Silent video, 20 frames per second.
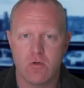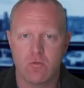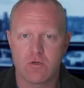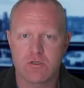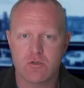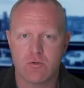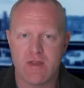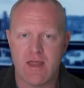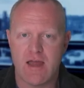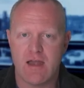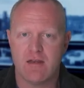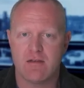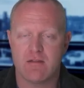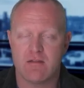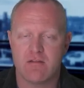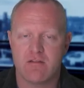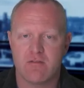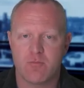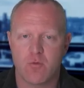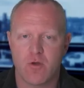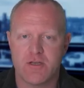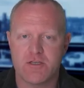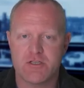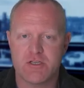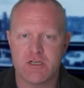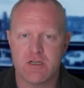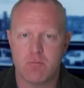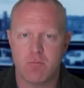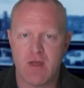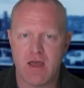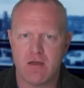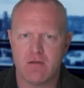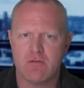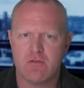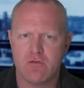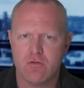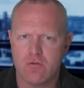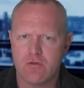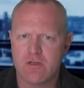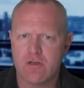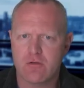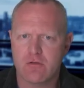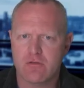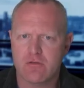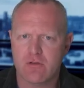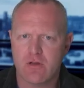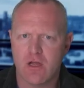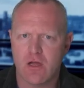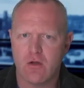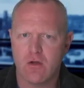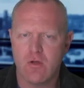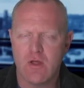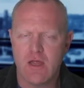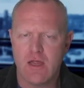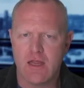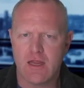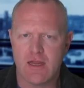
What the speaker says: which we added to this spreadsheet about 2 years ago.